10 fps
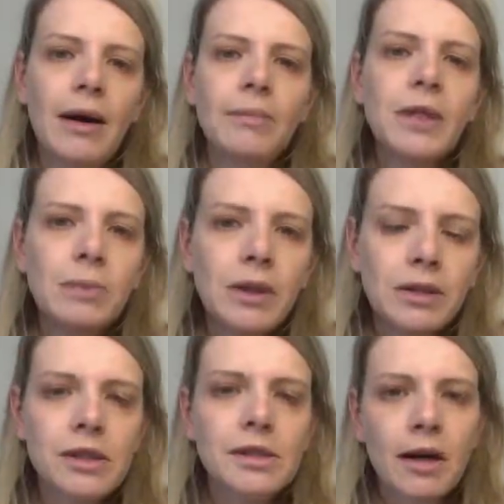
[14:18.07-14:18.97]
People
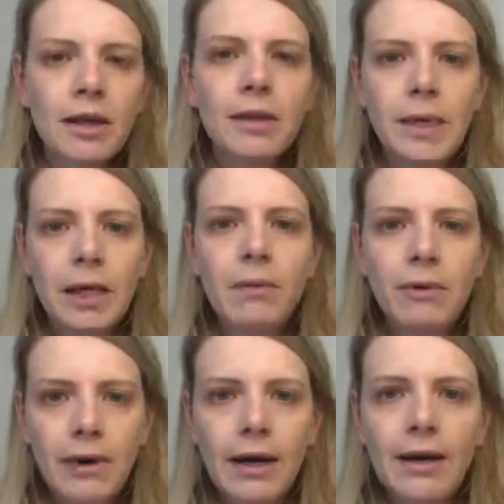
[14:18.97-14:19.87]
are starting to become
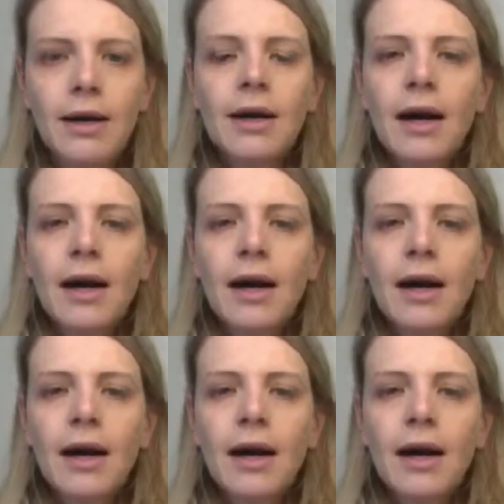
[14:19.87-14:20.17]
aware.